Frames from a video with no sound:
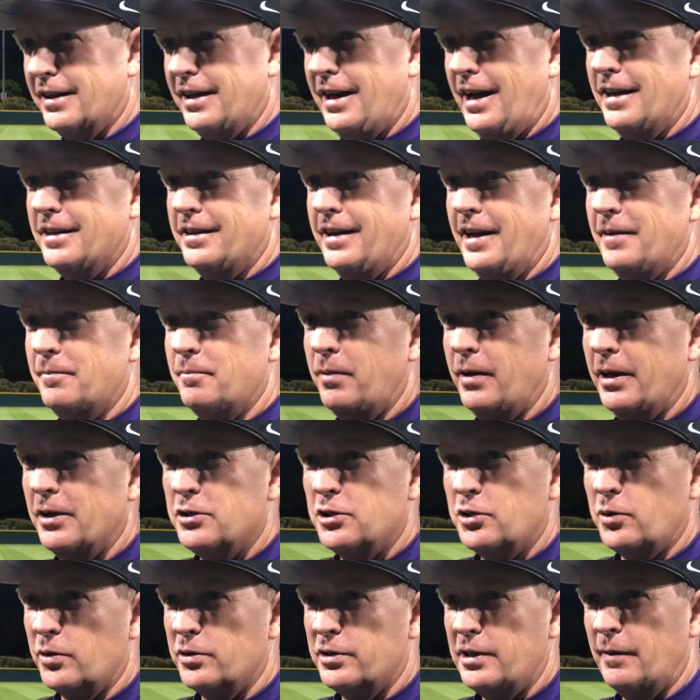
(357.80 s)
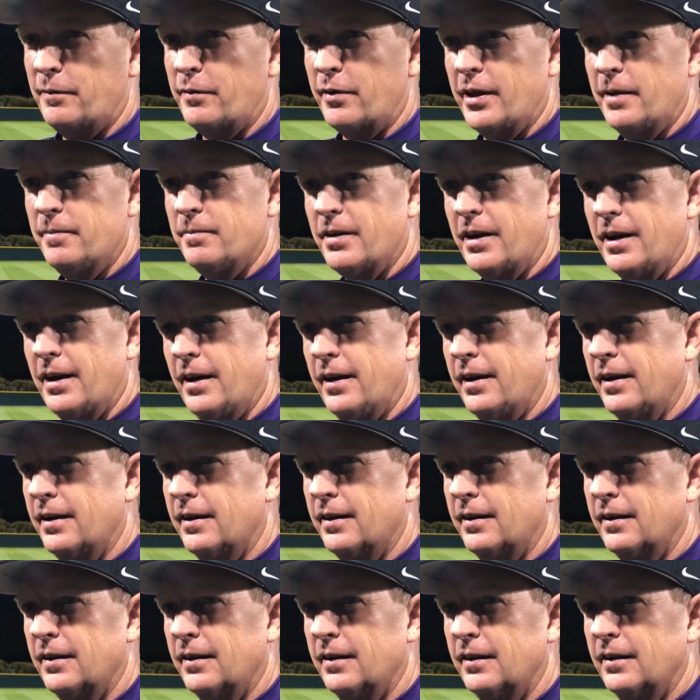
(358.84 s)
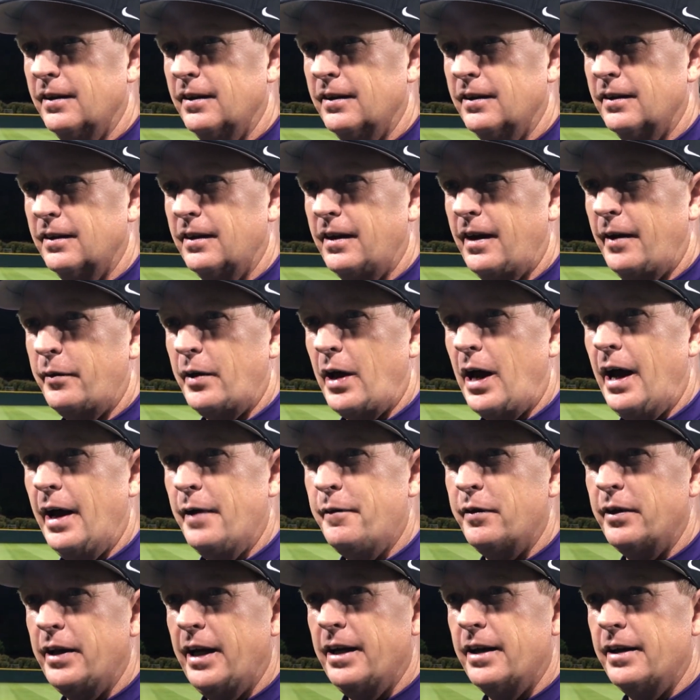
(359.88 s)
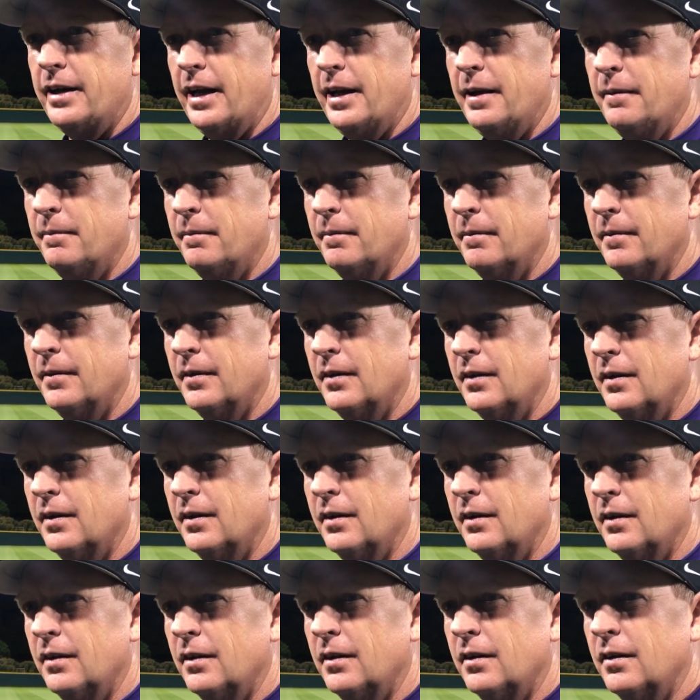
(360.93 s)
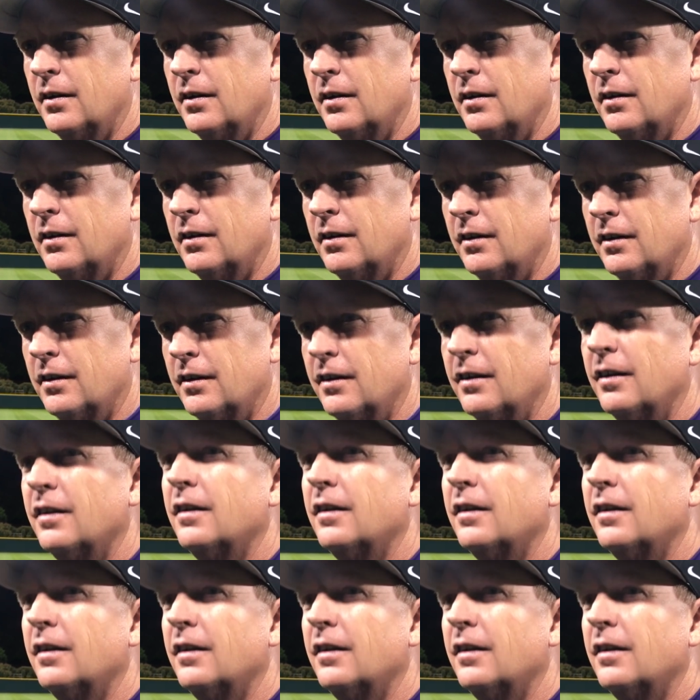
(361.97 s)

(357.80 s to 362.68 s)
the guy's name playing shortstop for them today. For, hyphenated name for the Astros. Oh, Kiner-Falefa.